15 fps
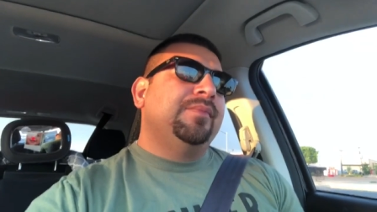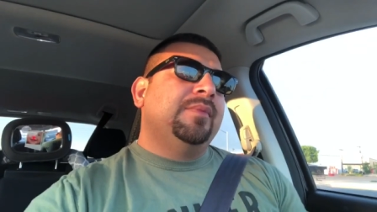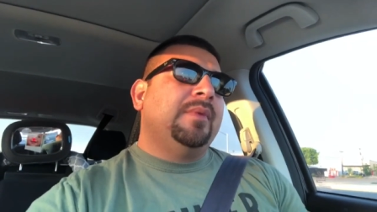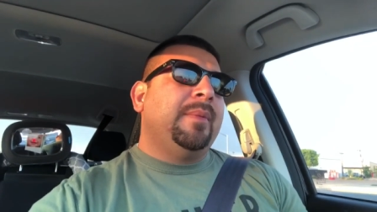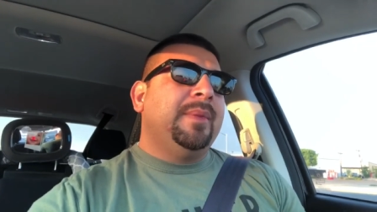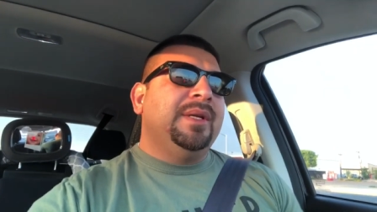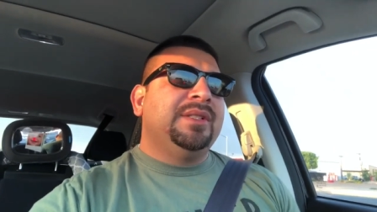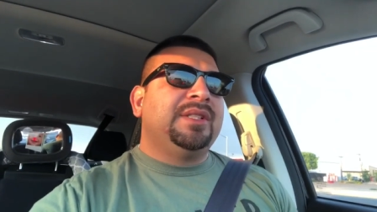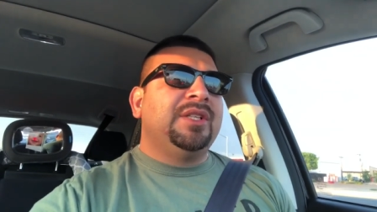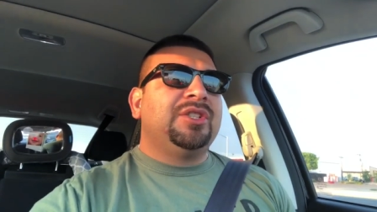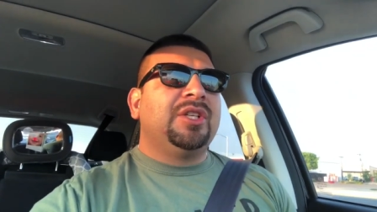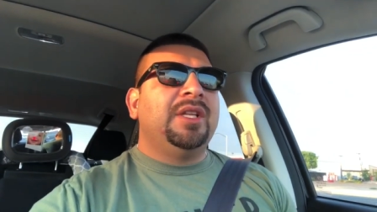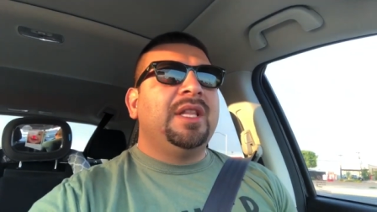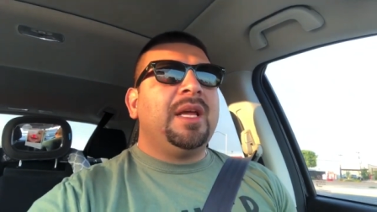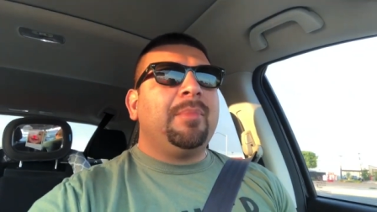I mean,
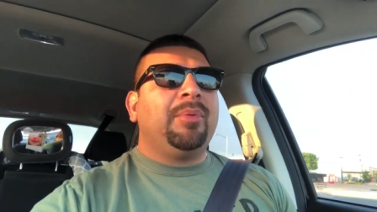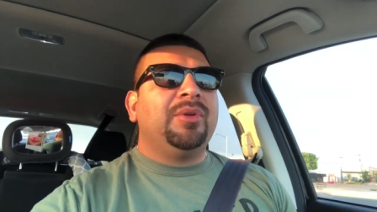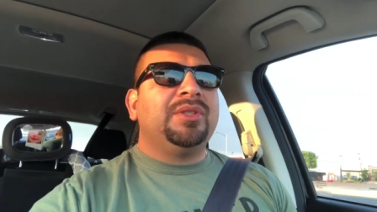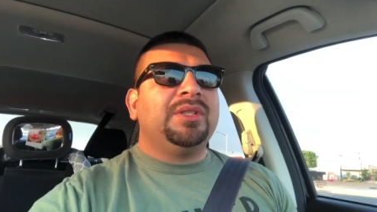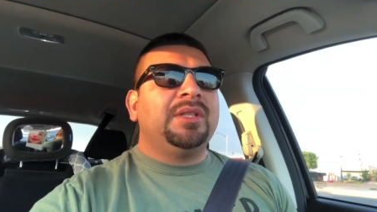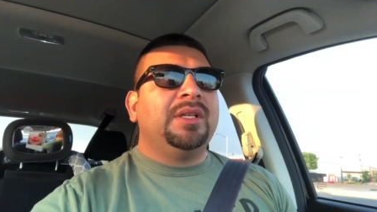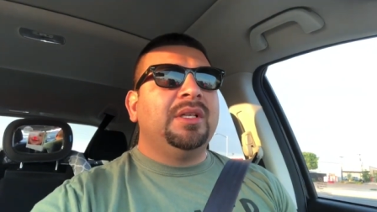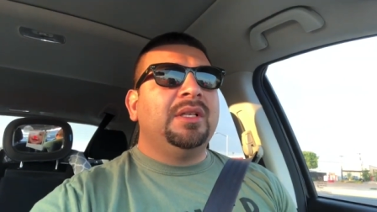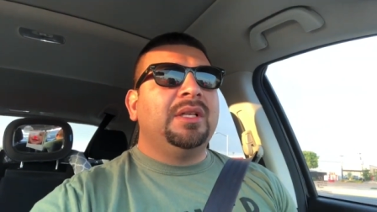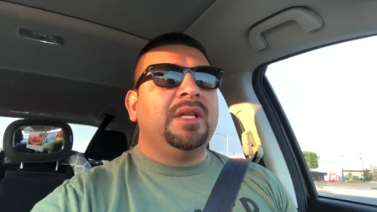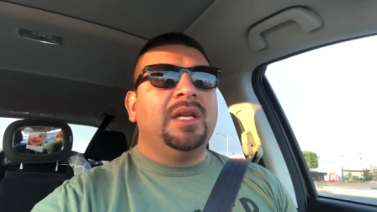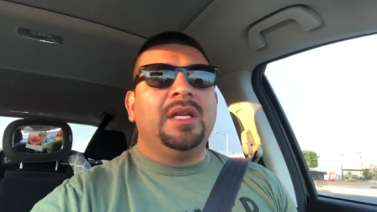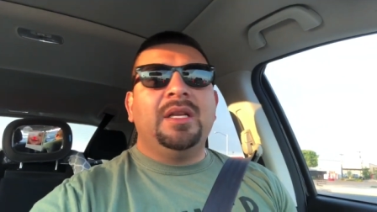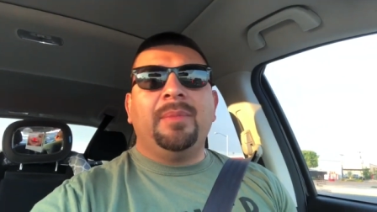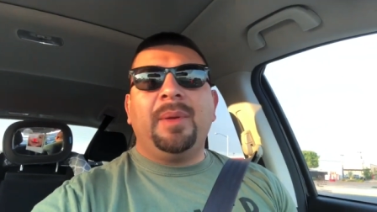essentially that person can can
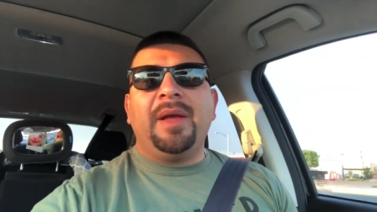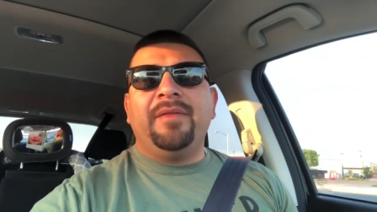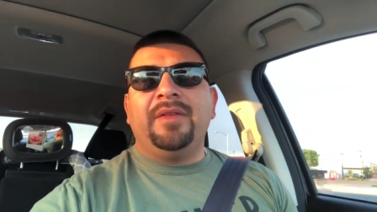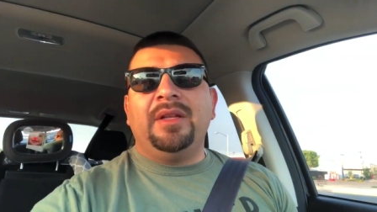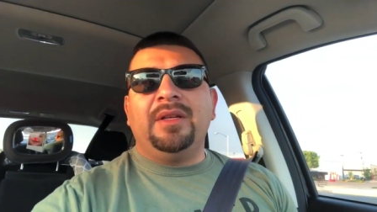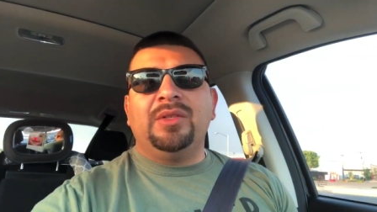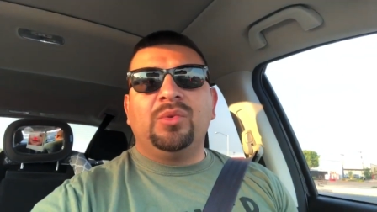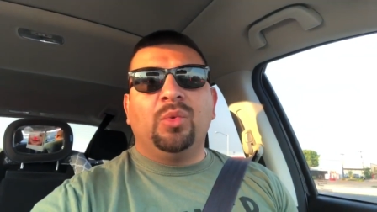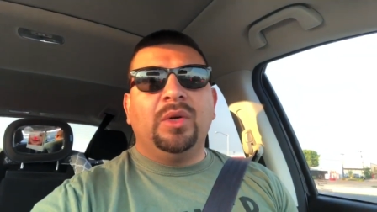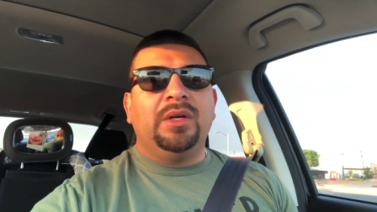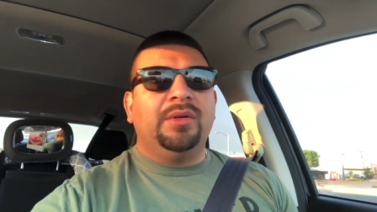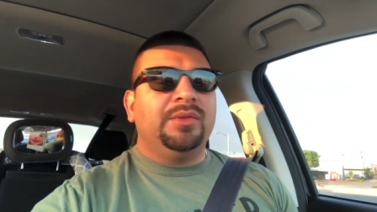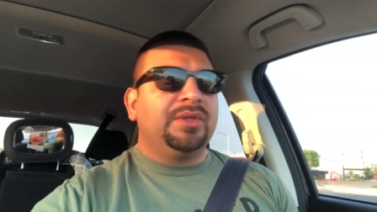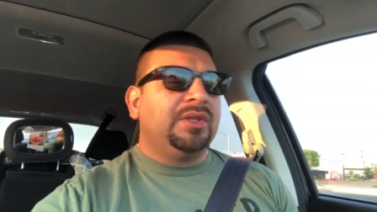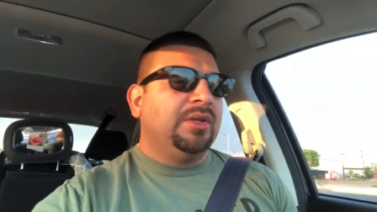end up having it as
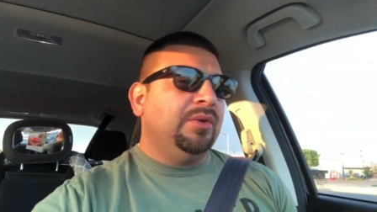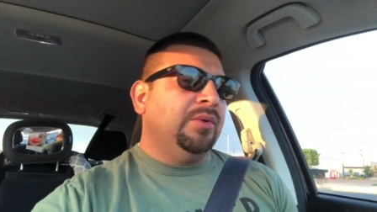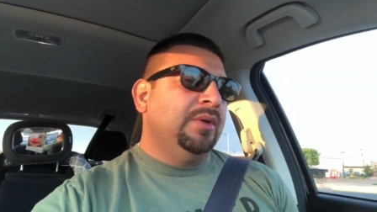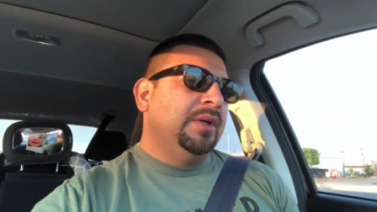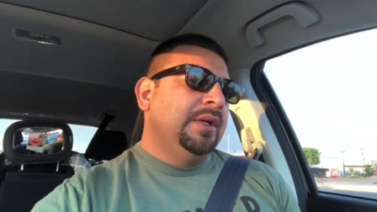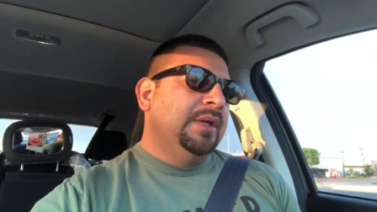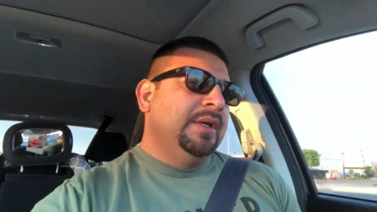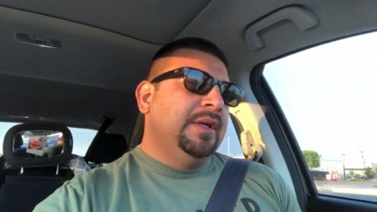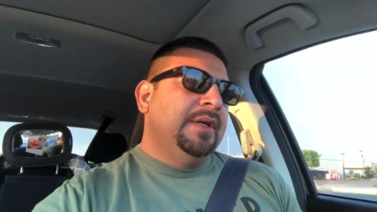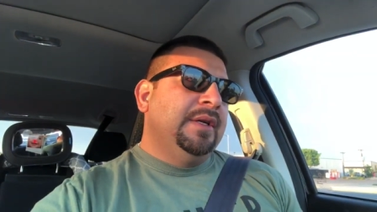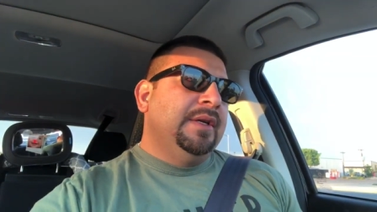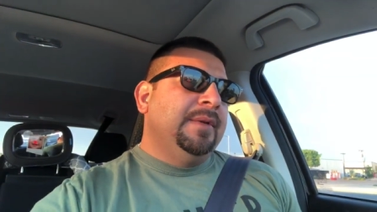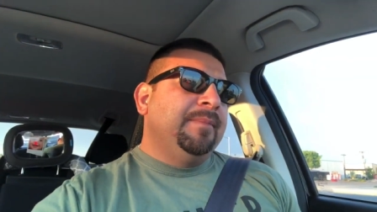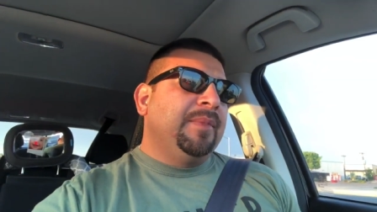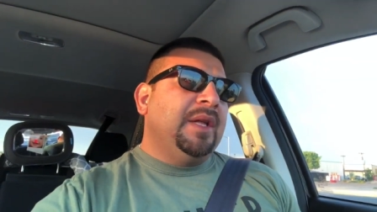well. So
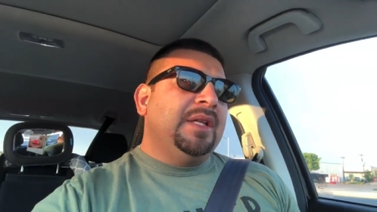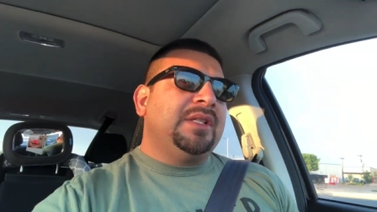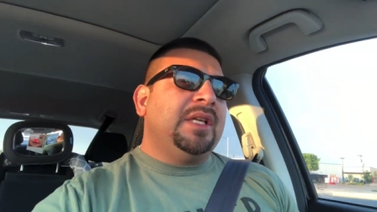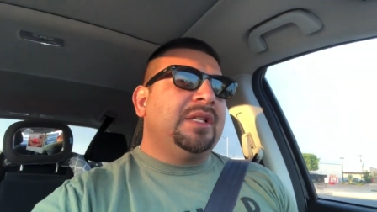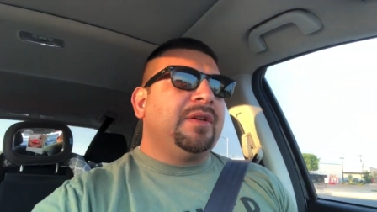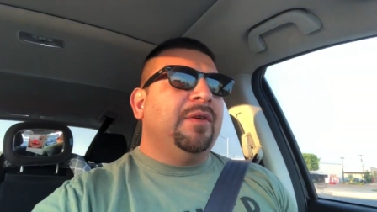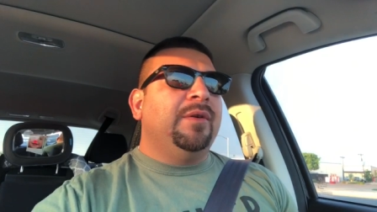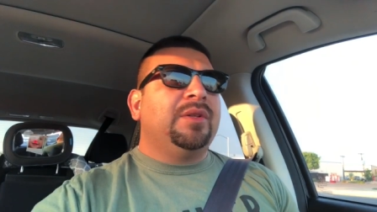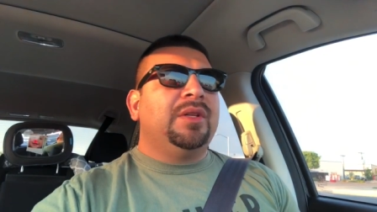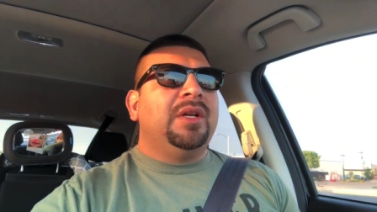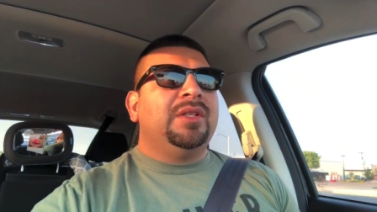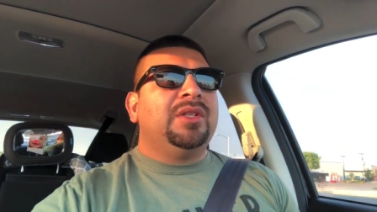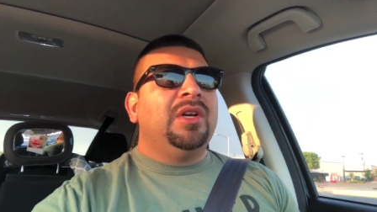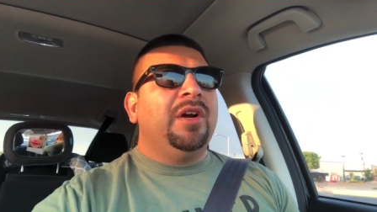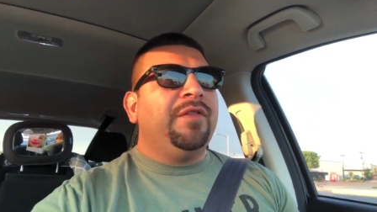it's it's a, a
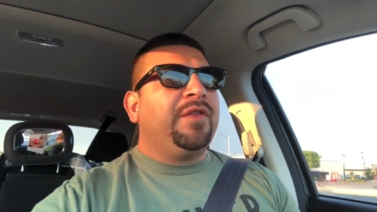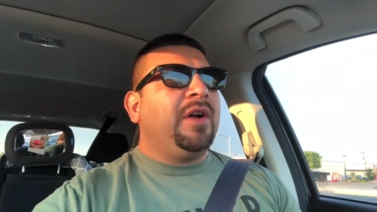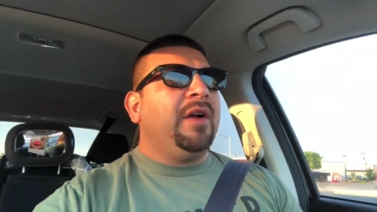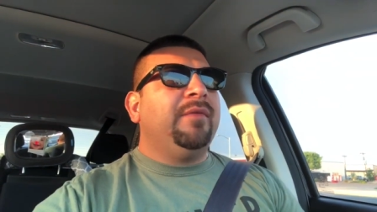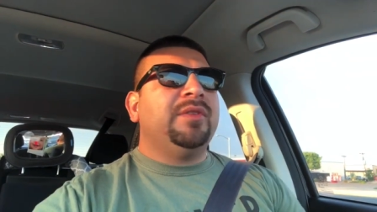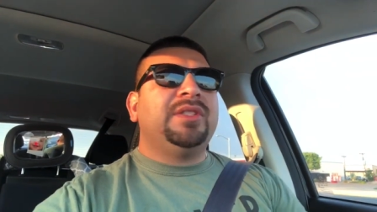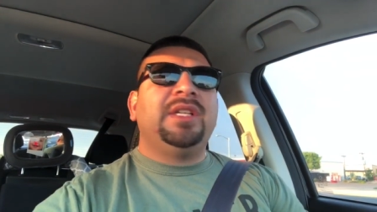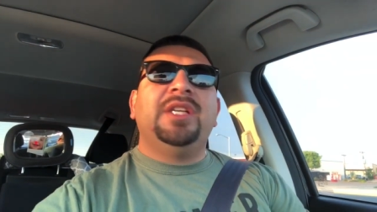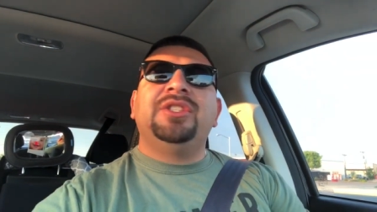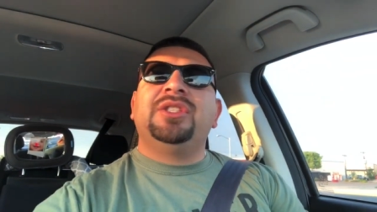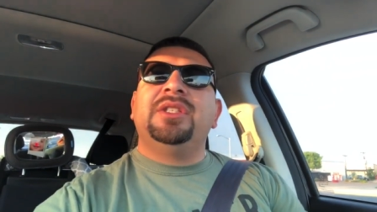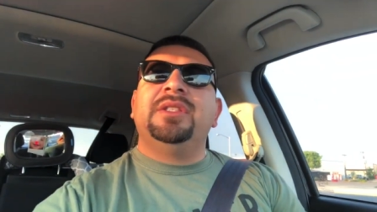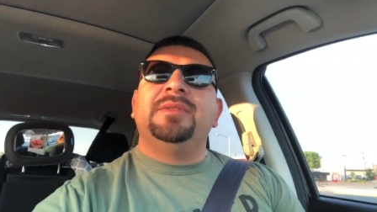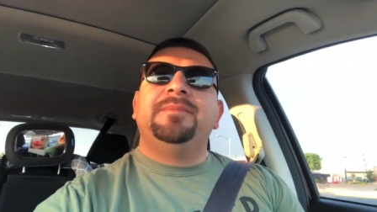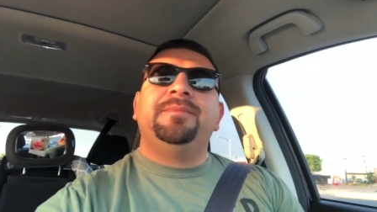tough
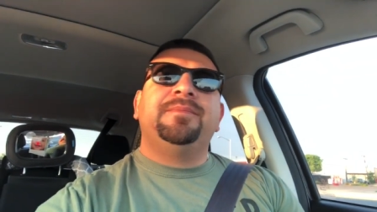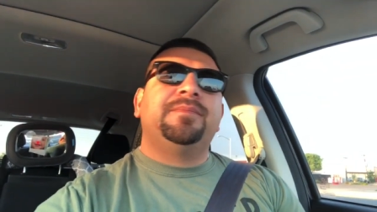conversation.